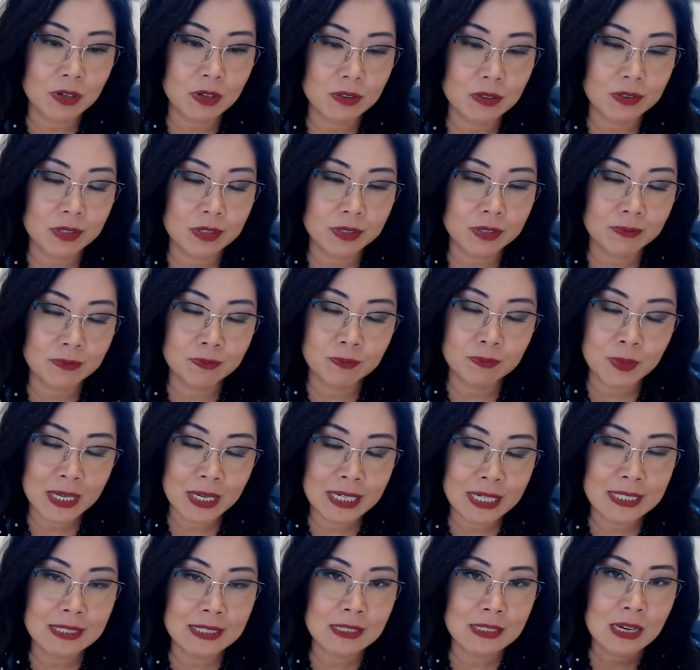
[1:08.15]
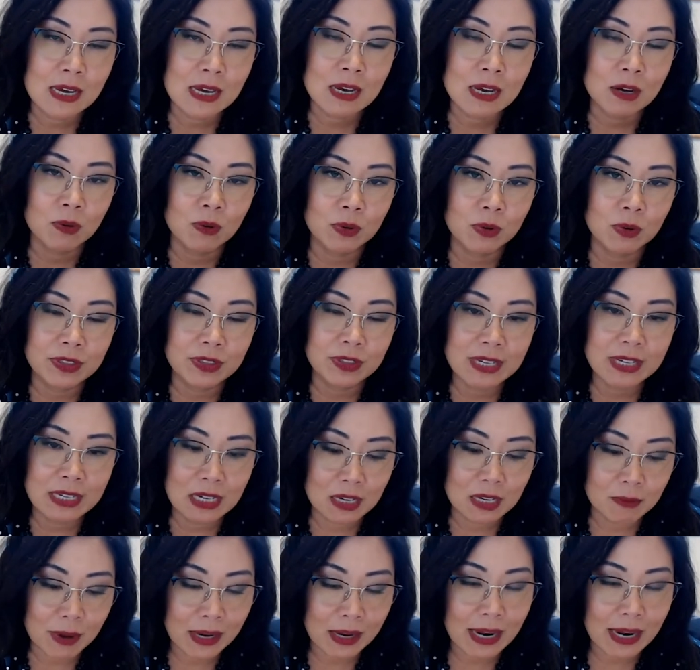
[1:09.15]
you know, because we're
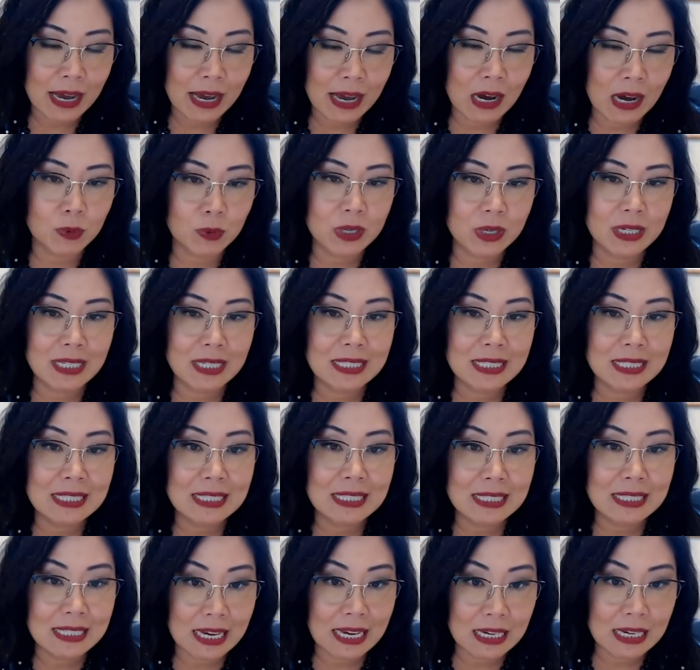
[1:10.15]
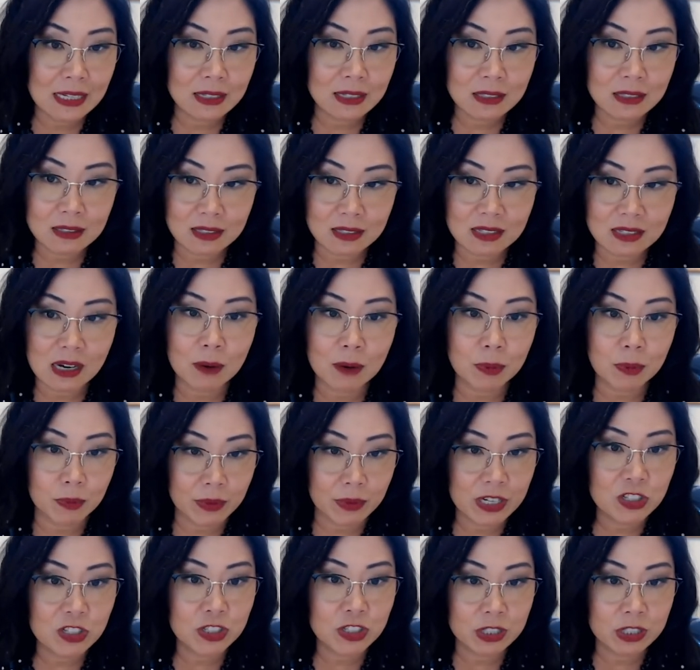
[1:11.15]
thinking about how we're going to sustain this
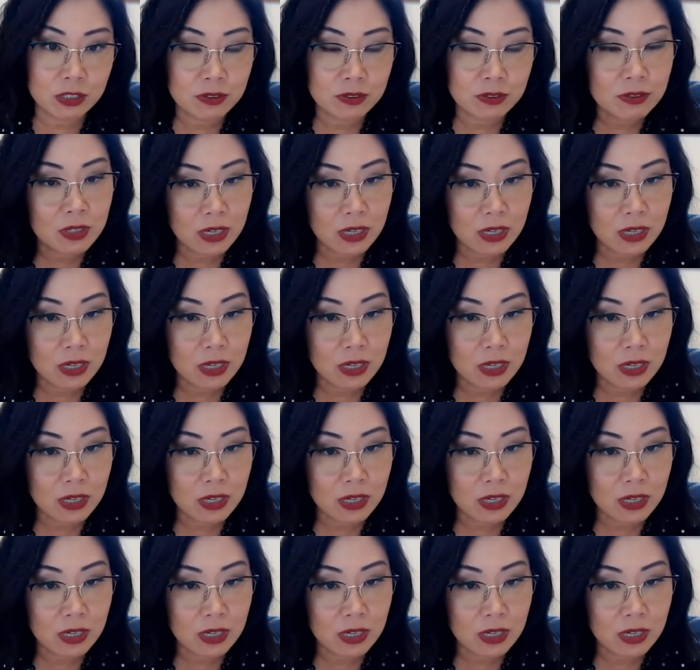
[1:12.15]
operation